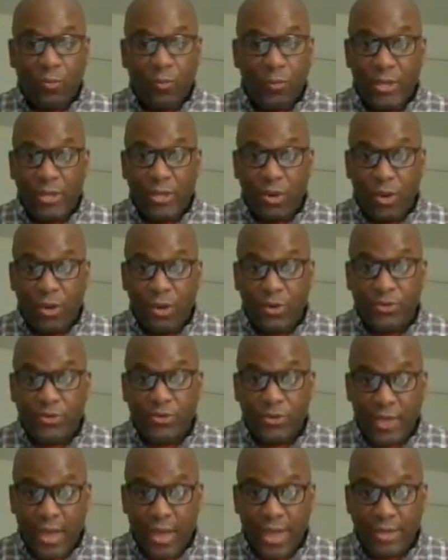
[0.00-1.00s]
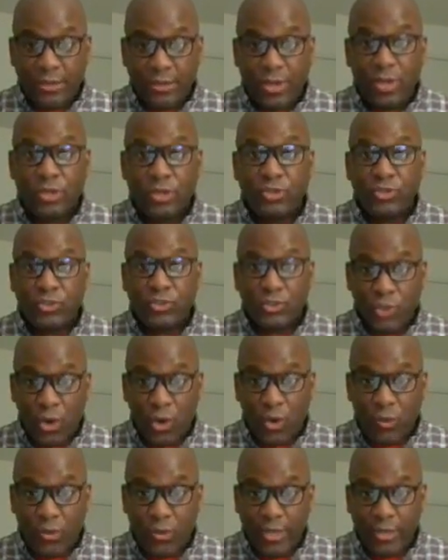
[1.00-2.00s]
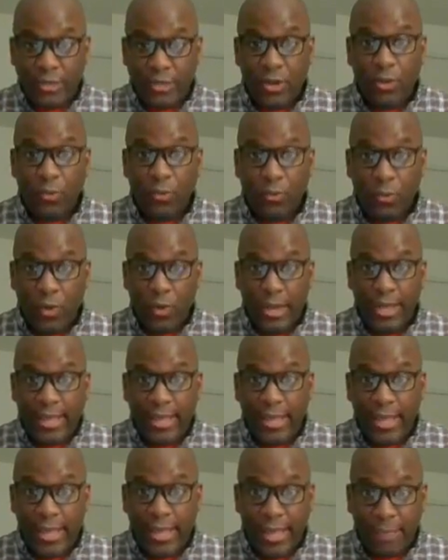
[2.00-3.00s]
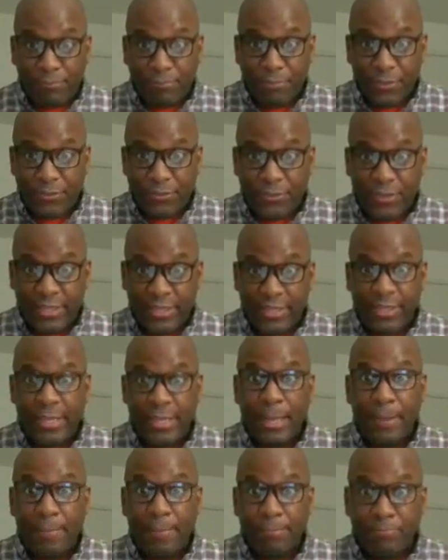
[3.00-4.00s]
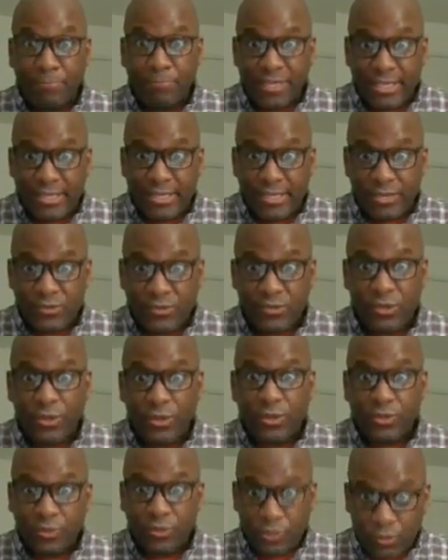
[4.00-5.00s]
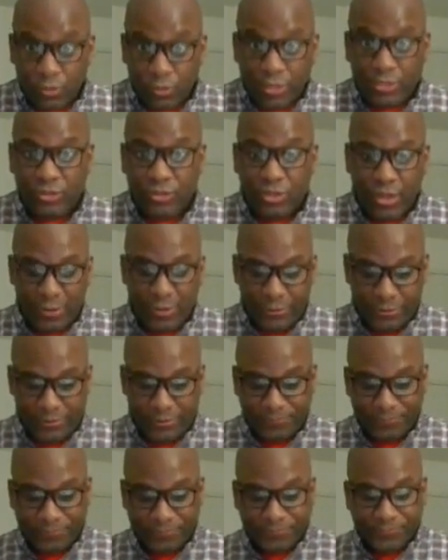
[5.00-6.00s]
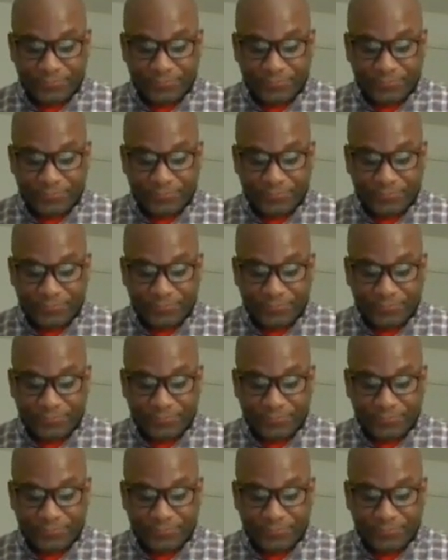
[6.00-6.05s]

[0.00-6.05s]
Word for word: we are not showing what empathy means to each other.